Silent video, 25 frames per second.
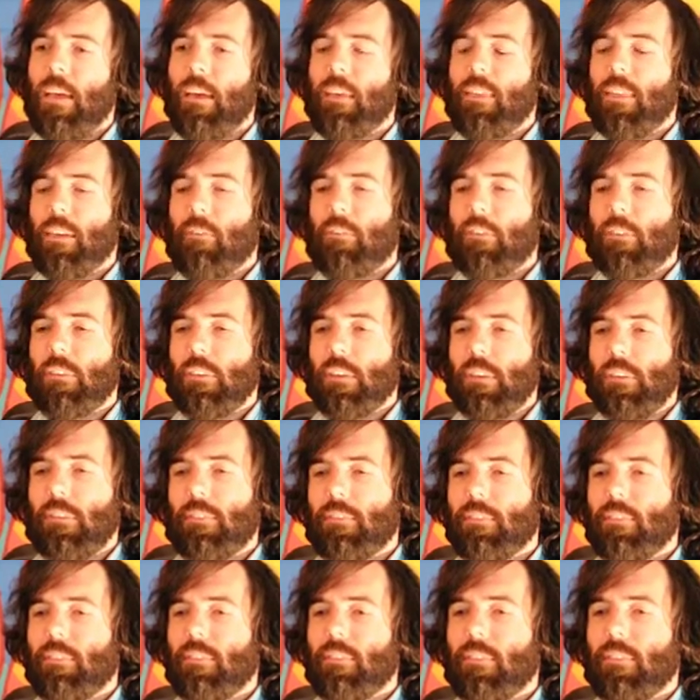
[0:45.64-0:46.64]
They
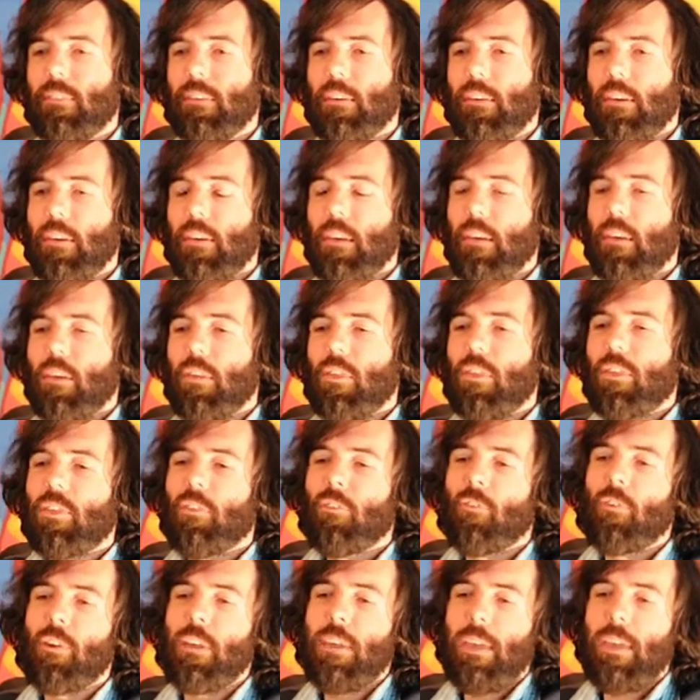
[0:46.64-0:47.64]
released
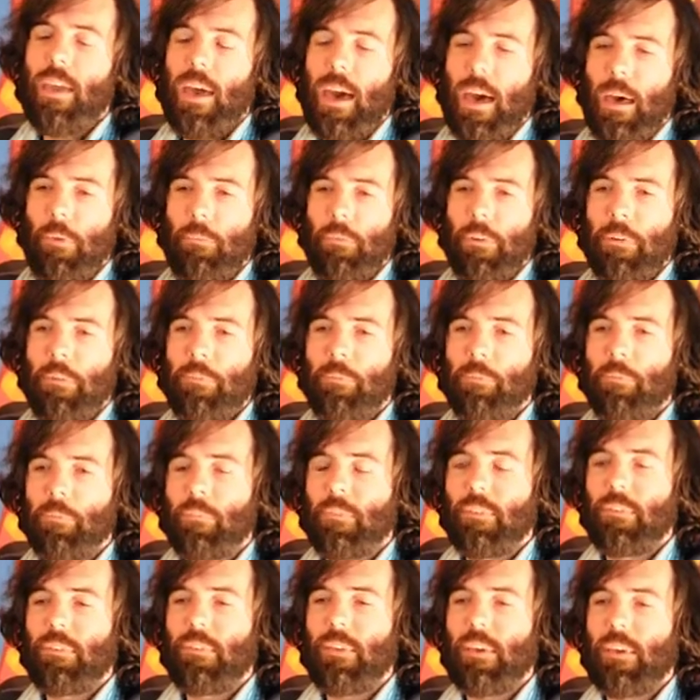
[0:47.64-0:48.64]
3
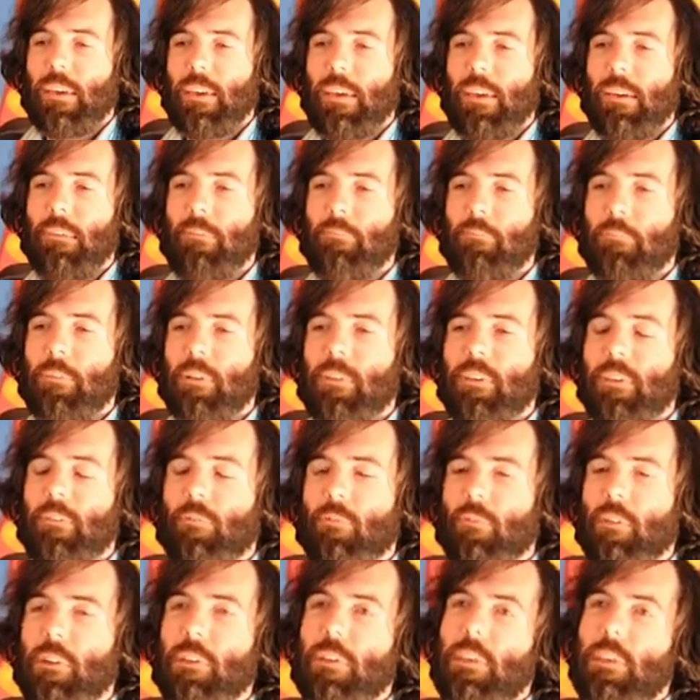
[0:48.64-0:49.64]
albums, but
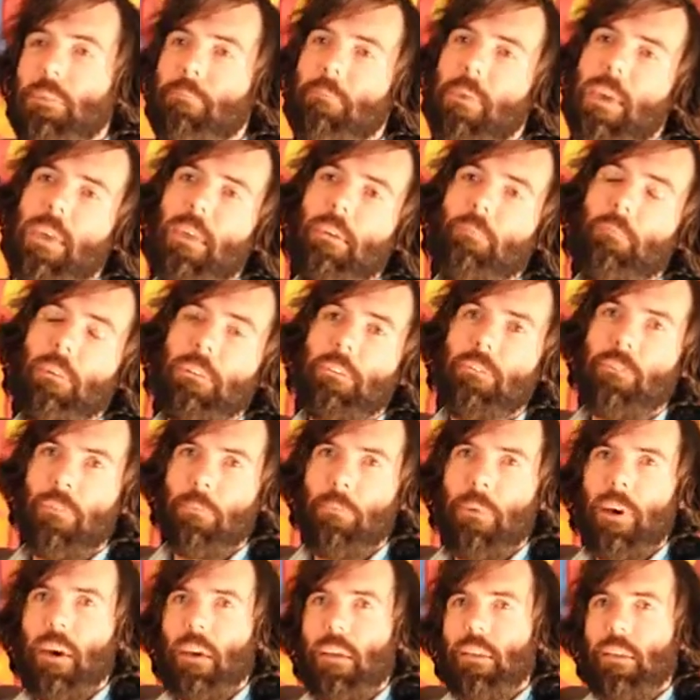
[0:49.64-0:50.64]
didn't really make much of a
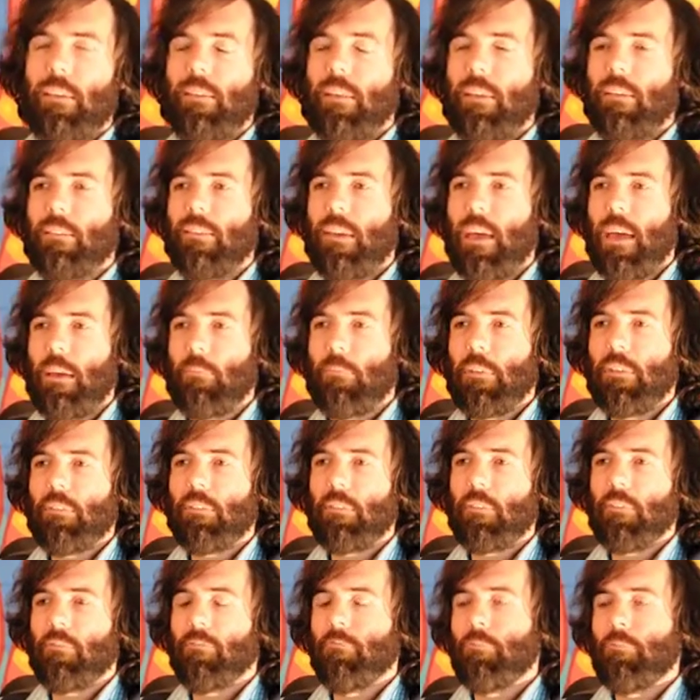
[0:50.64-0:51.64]
mark in their time. They
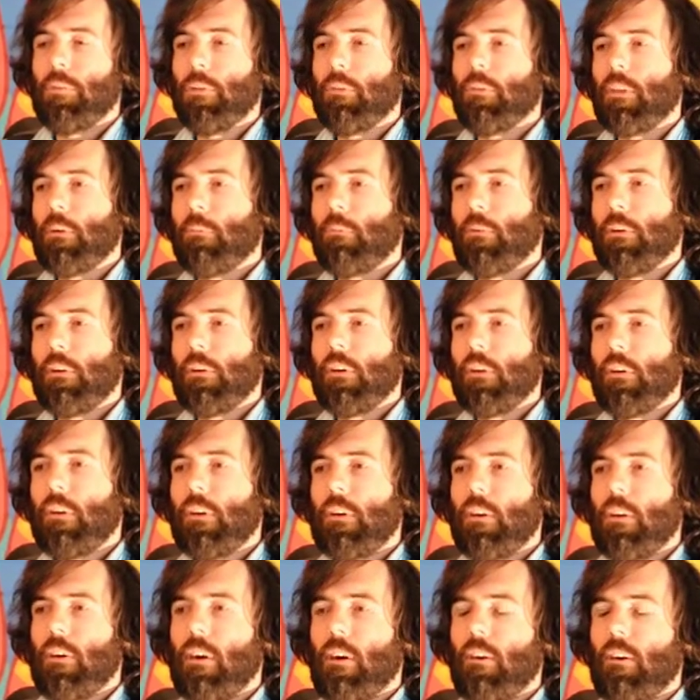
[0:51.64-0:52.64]
sort of built up a
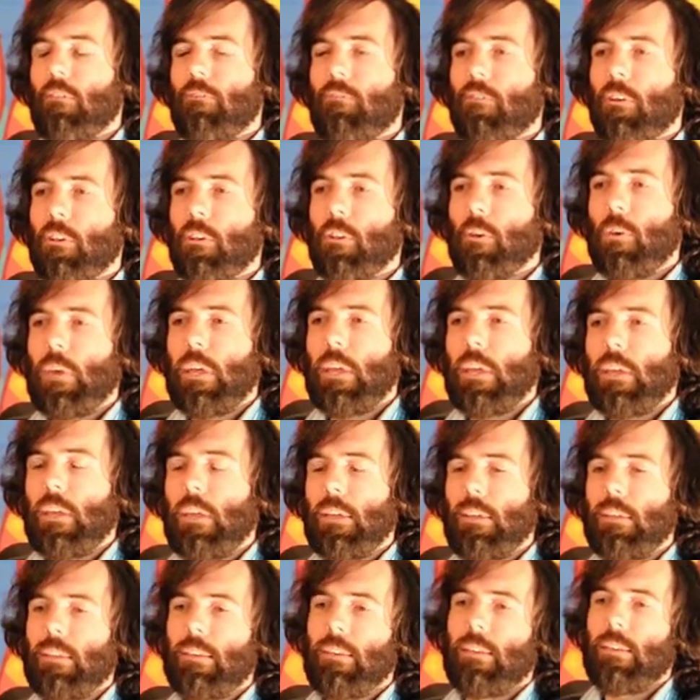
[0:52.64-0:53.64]

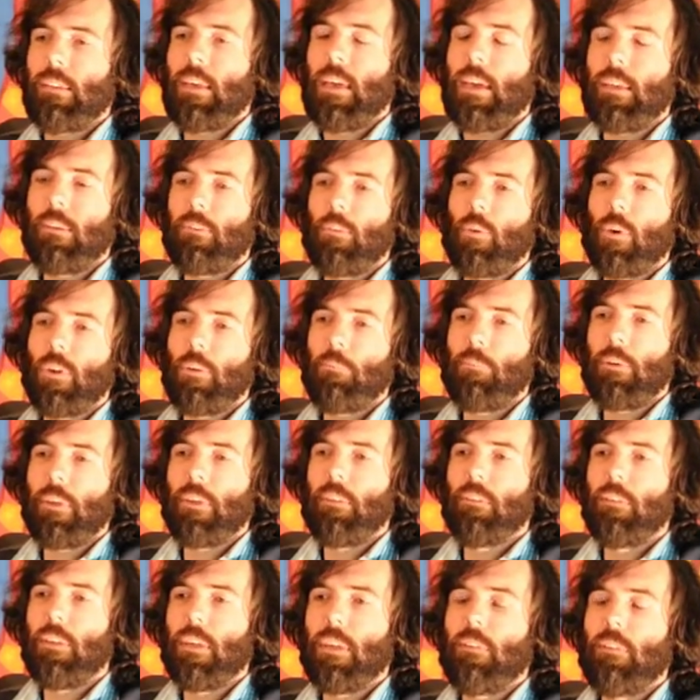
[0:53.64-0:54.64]
following and had quite a big
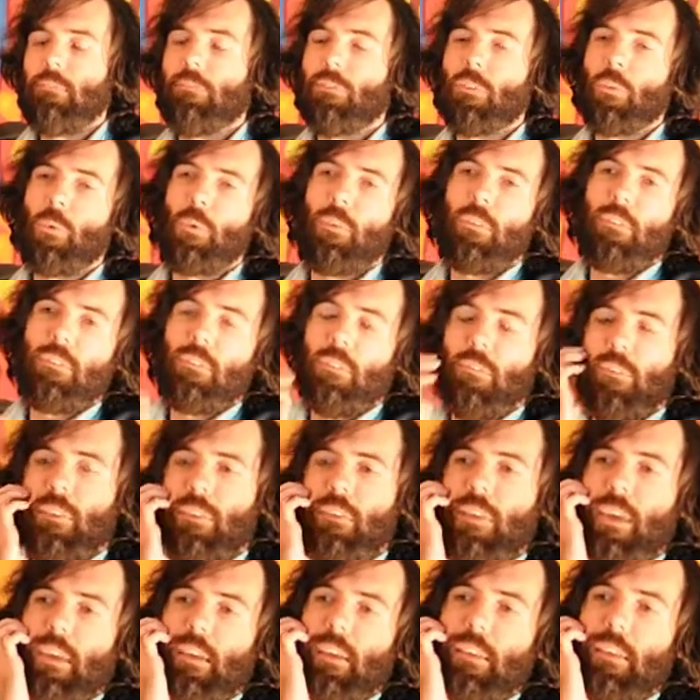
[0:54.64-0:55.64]
influence over
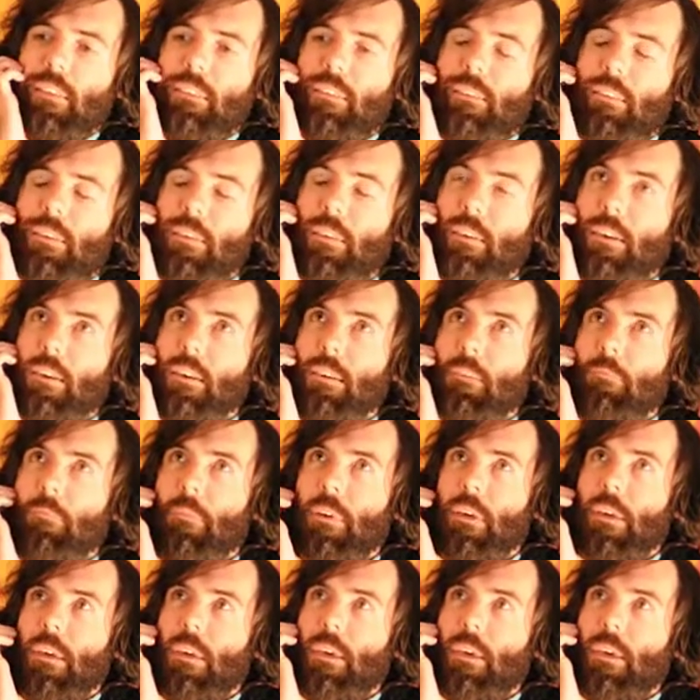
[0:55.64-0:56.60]
the decades to come.